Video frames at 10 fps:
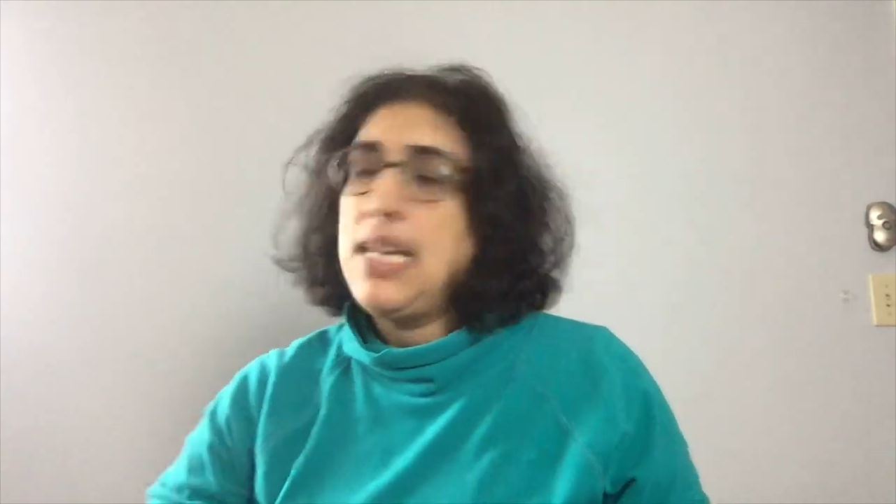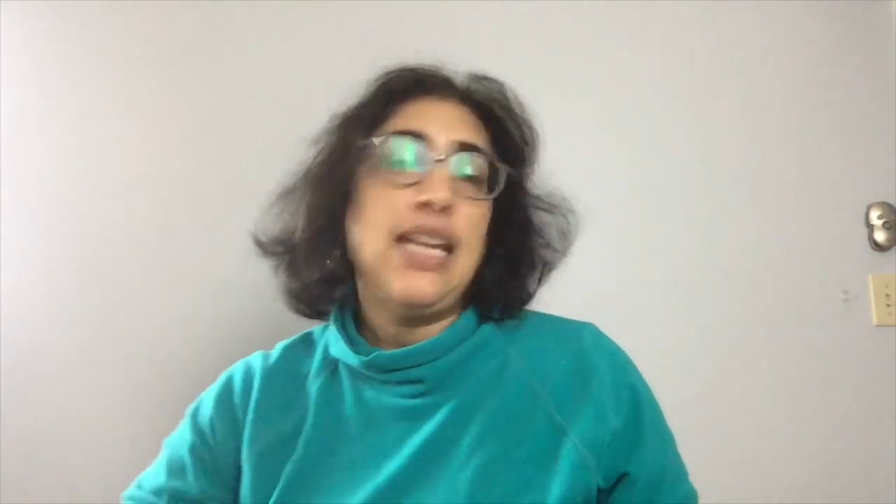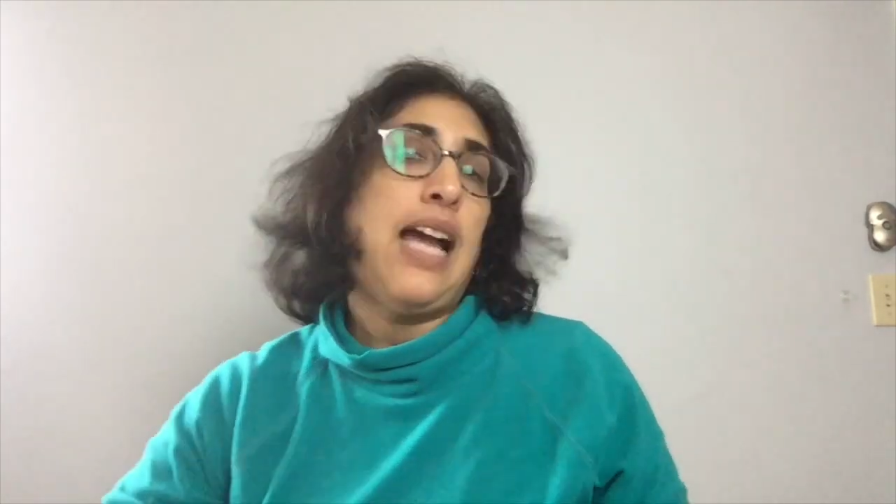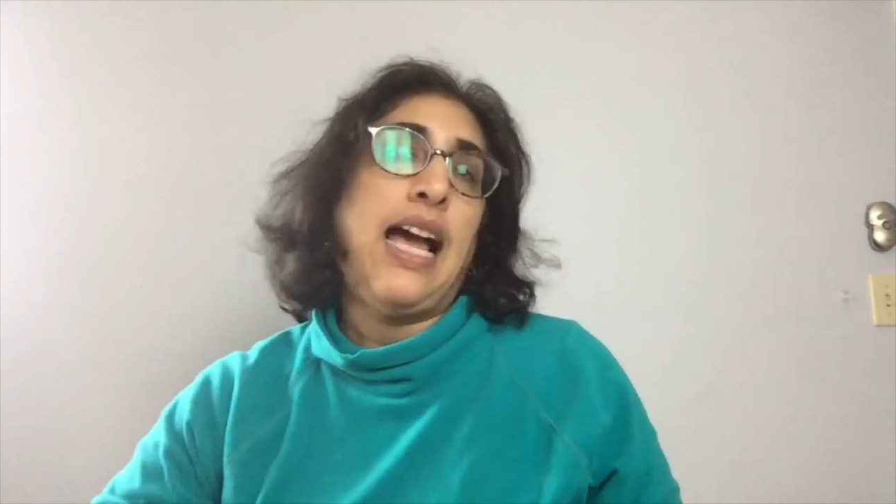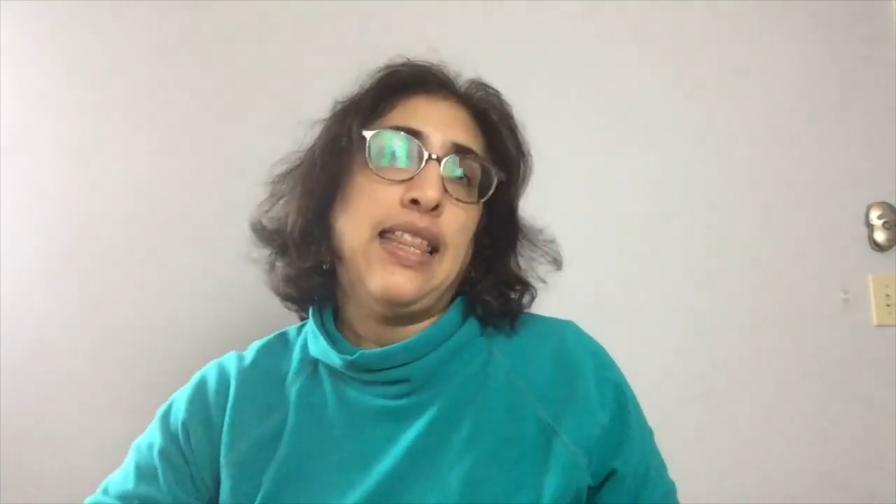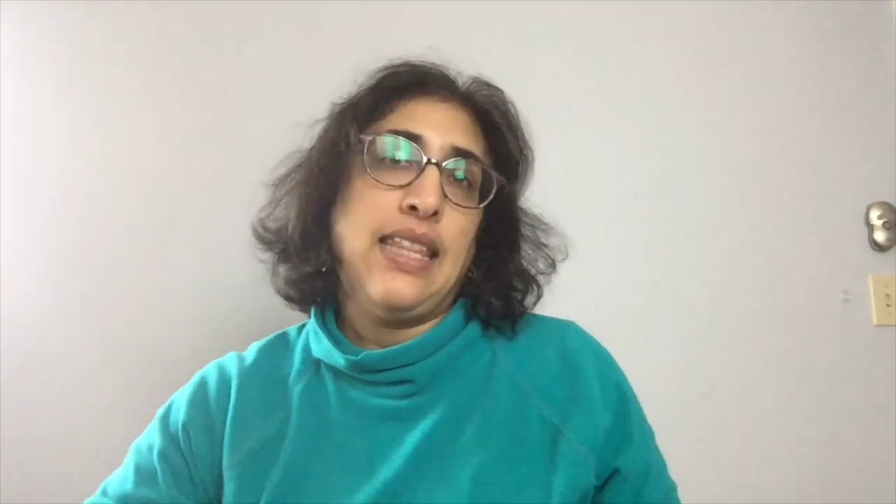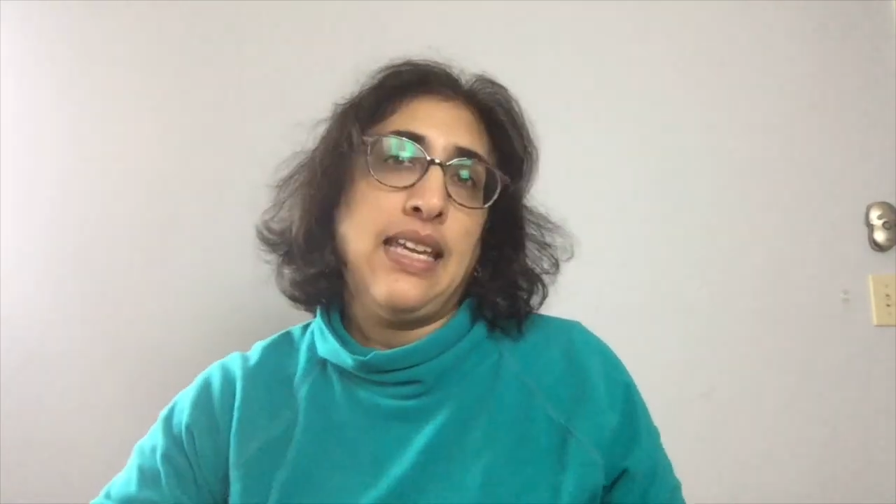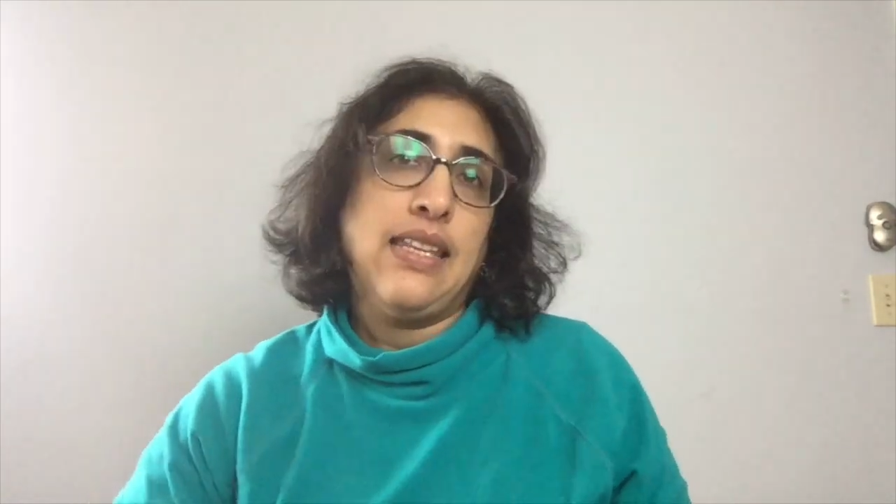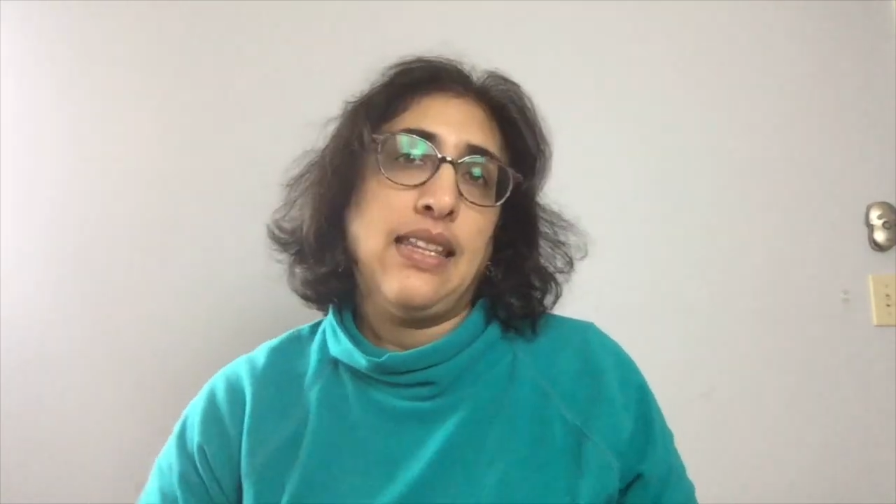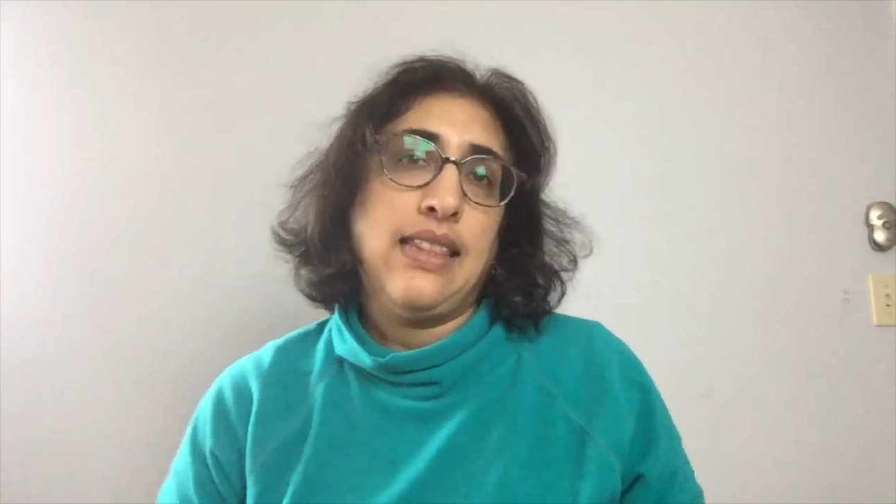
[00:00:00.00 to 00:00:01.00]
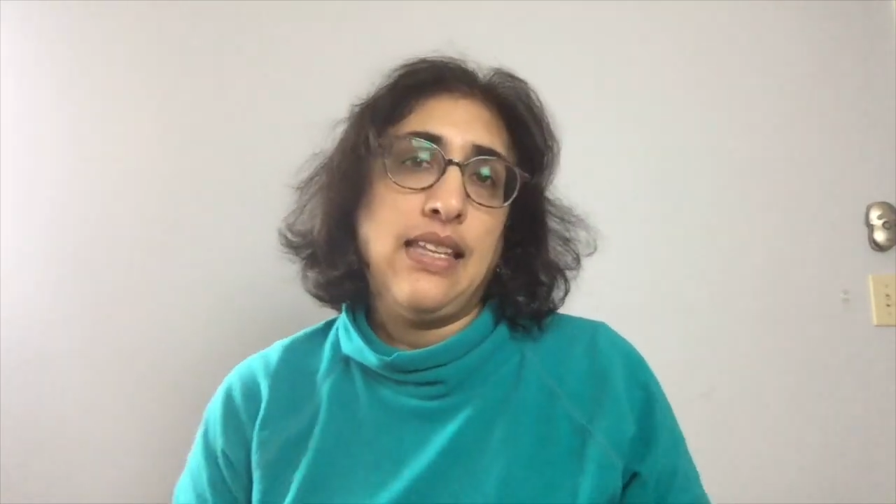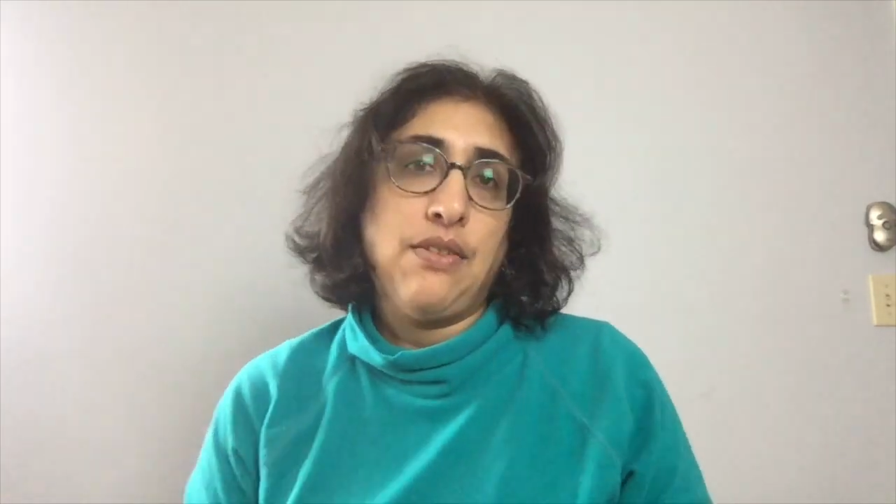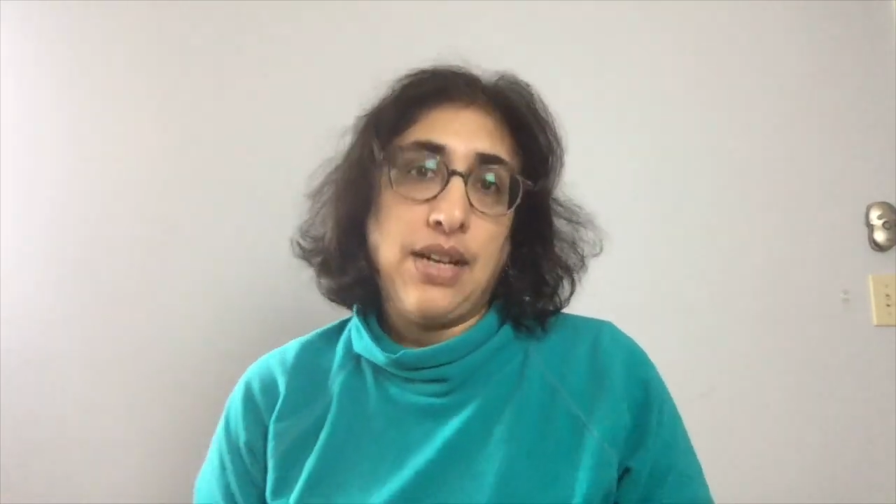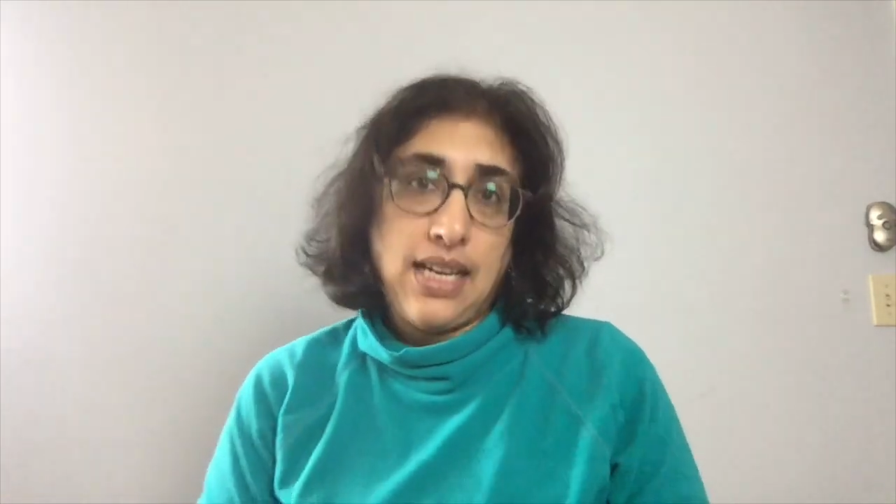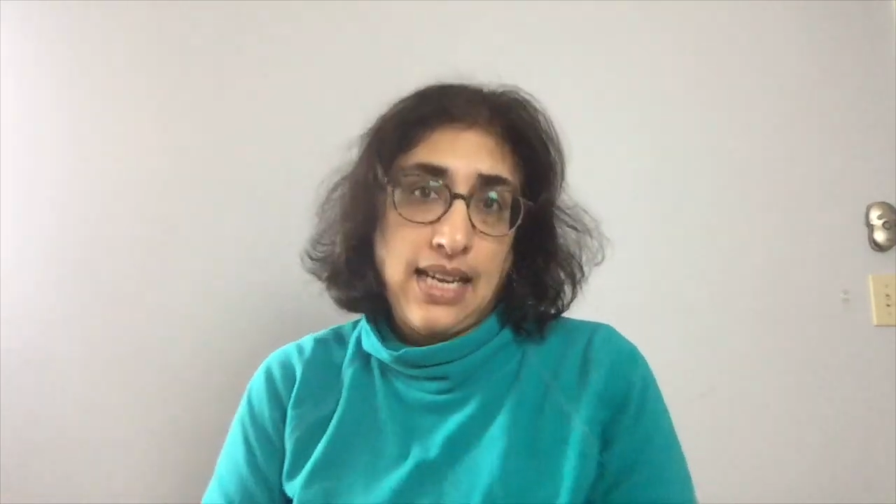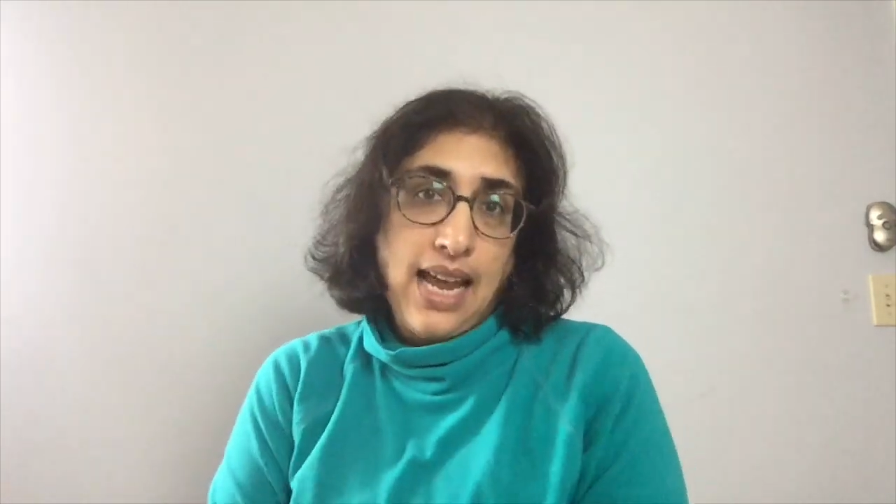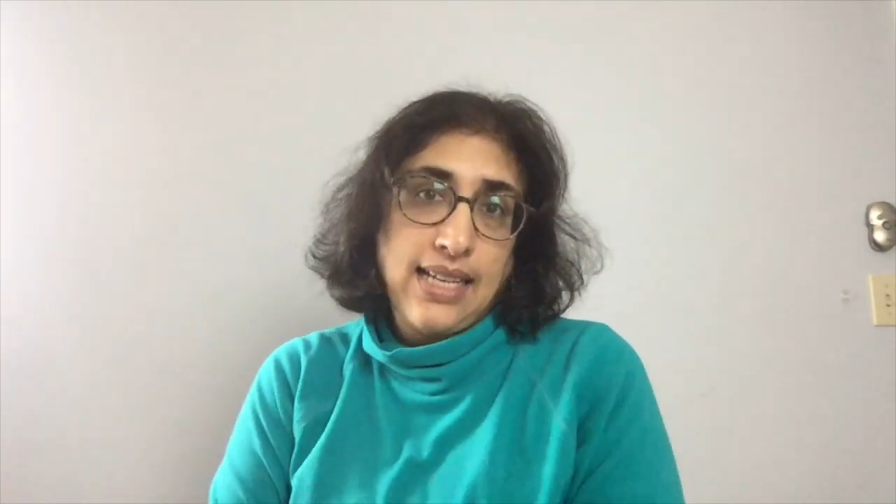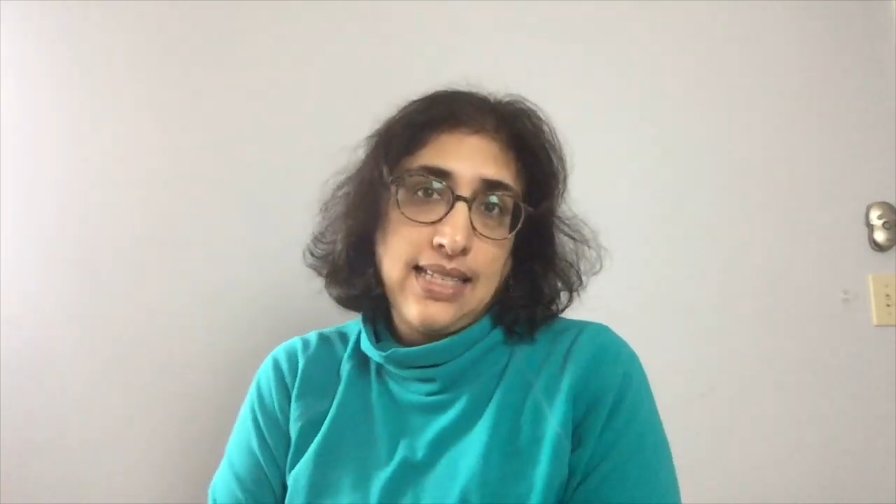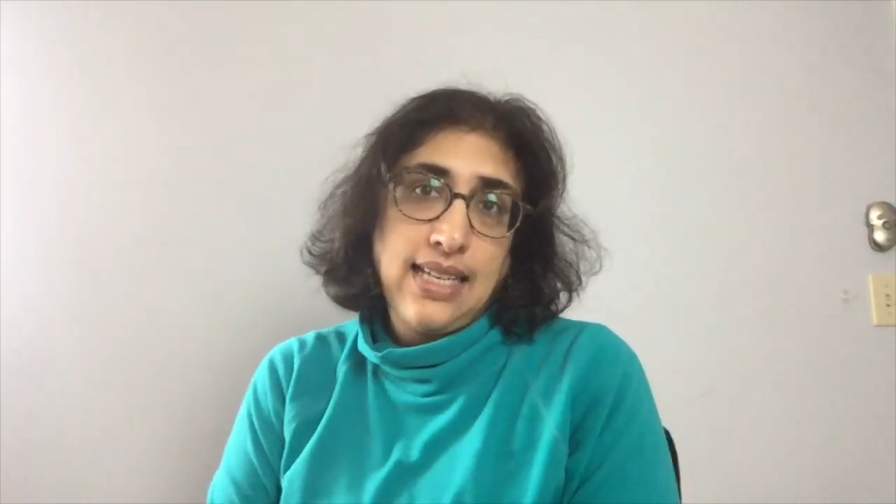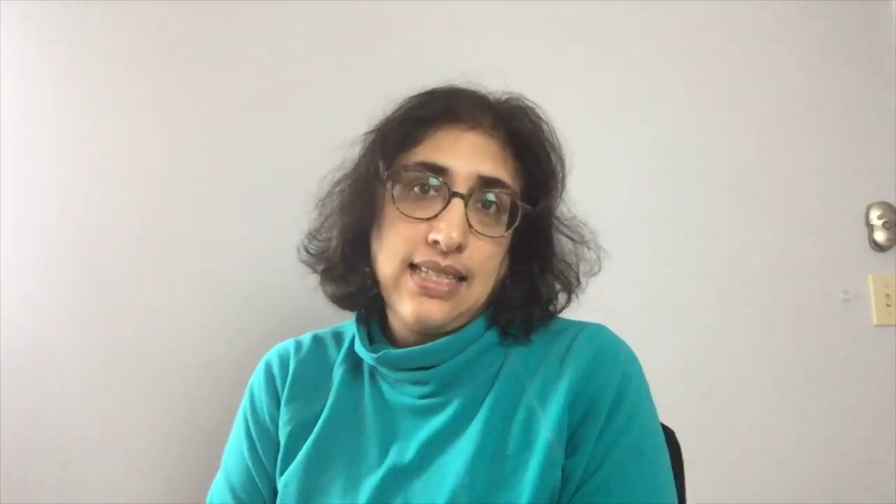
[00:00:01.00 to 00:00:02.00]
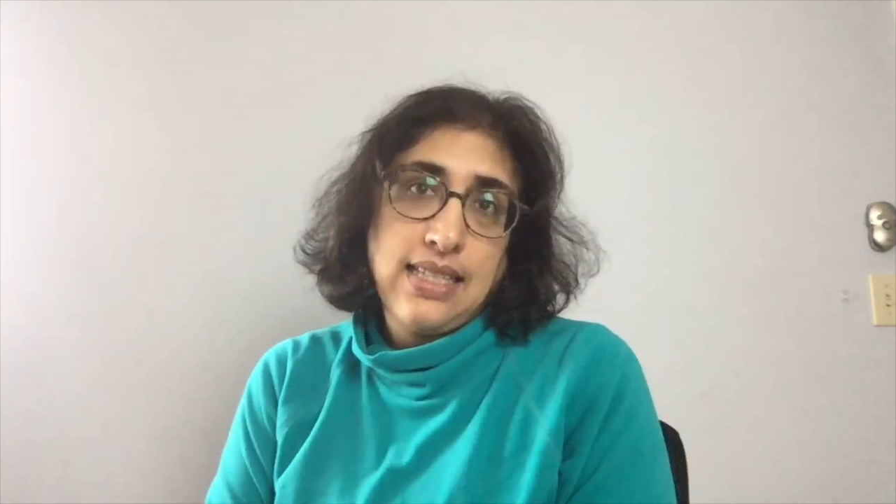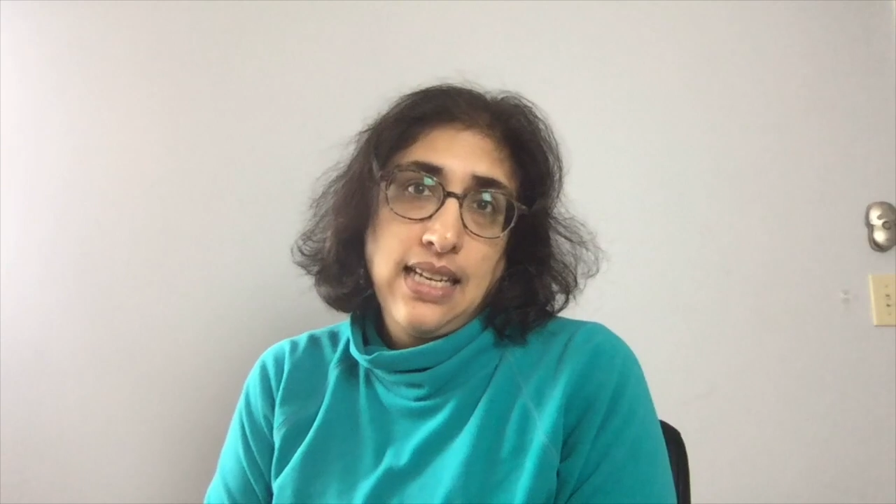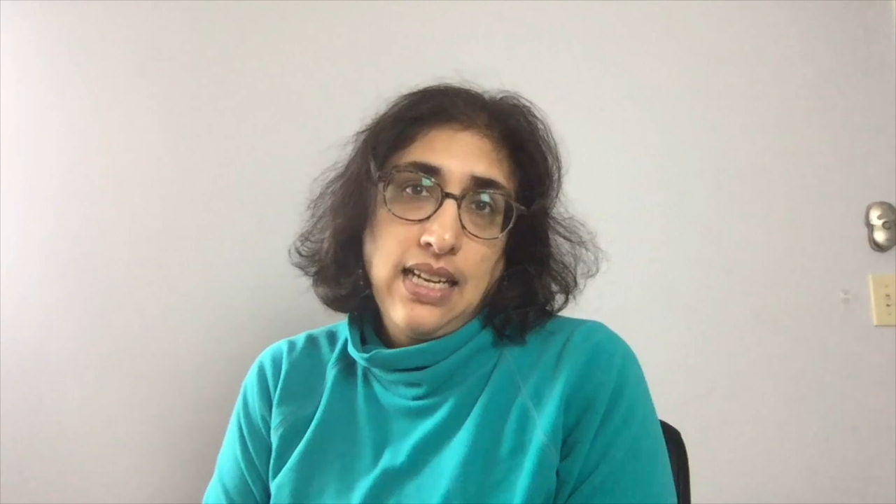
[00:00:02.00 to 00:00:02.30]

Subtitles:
I think that the Cricut Access